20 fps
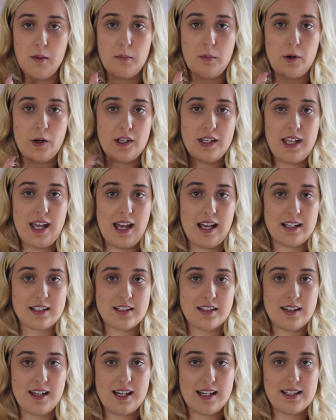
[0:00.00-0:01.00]
But yeah,
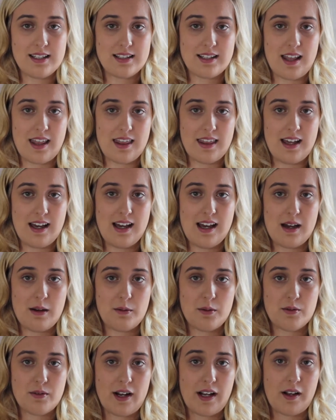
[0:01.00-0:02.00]
so that is that. I
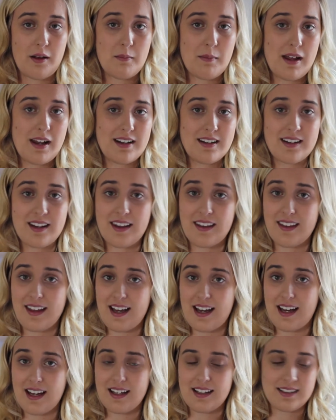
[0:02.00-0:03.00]
would recommend
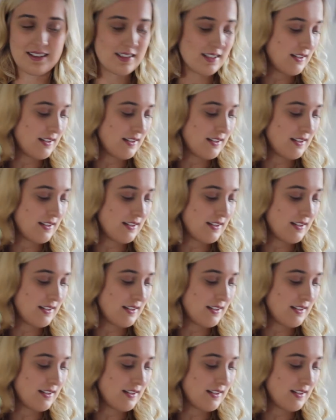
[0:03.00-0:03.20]
that.